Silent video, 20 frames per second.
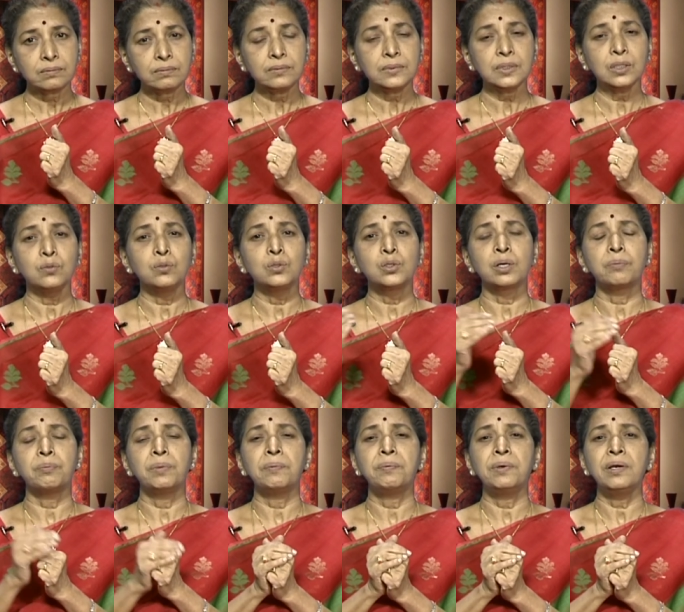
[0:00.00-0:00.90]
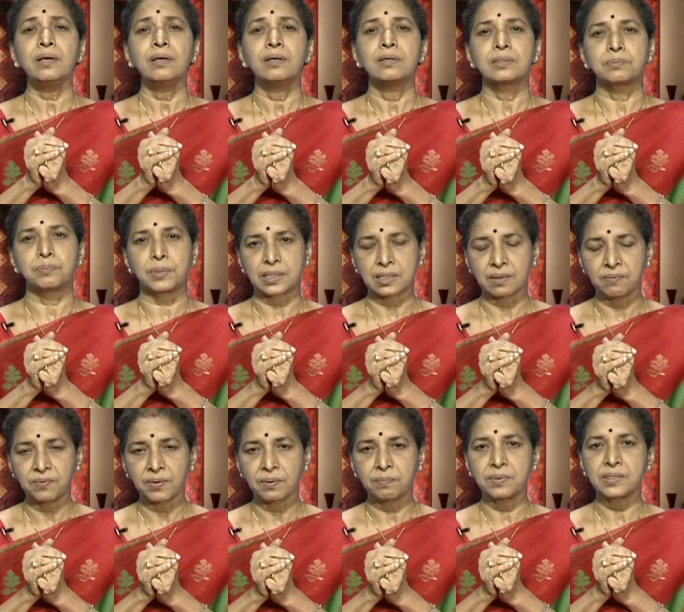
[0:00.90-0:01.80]
which are maybe special
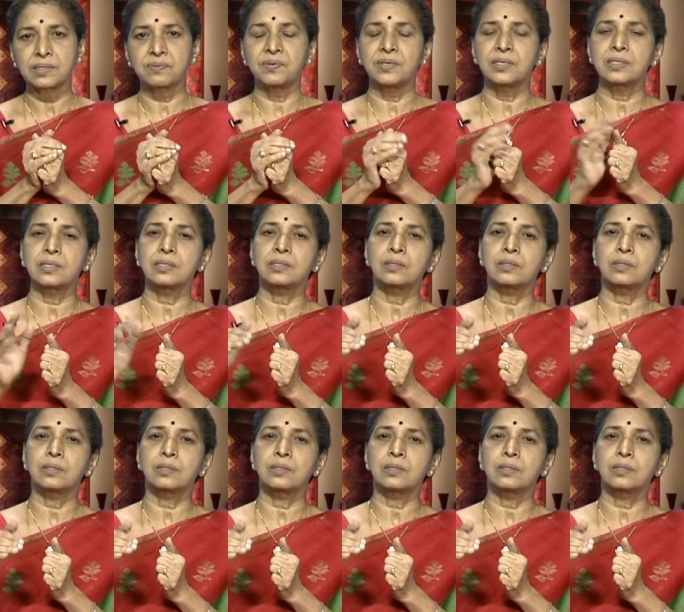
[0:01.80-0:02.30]
purpose finishes